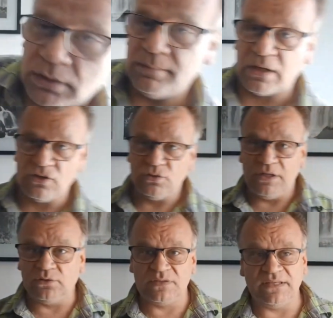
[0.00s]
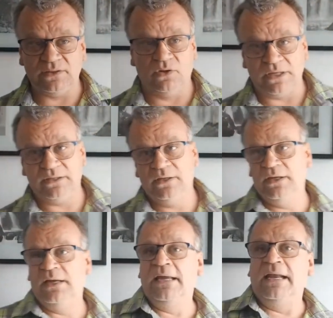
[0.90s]
because you need to sit on it.
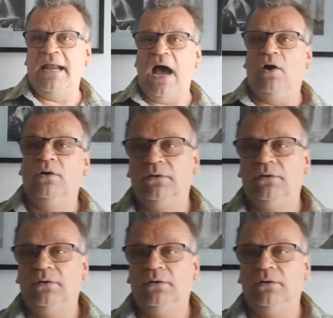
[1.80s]
Now,